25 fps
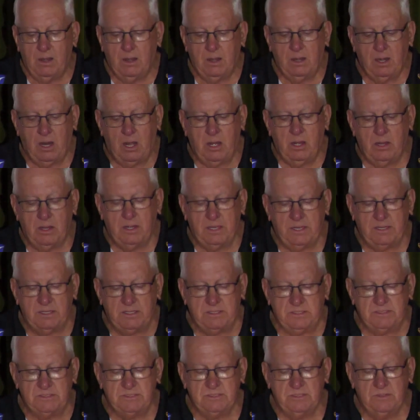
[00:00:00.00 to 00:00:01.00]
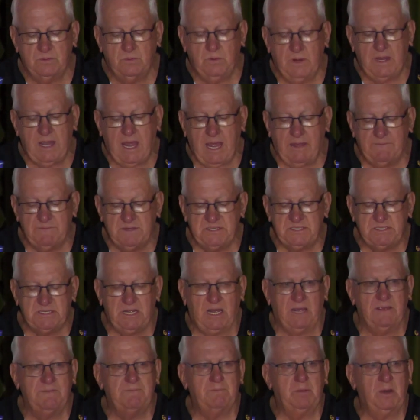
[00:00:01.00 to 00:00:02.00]
Lions, we have a
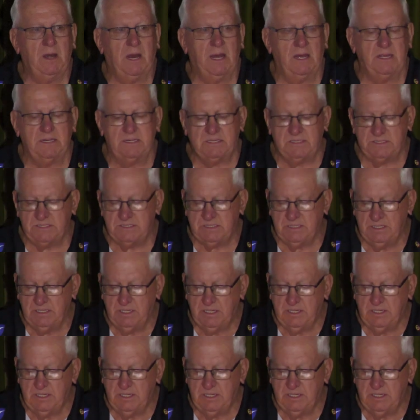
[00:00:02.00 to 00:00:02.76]
safe place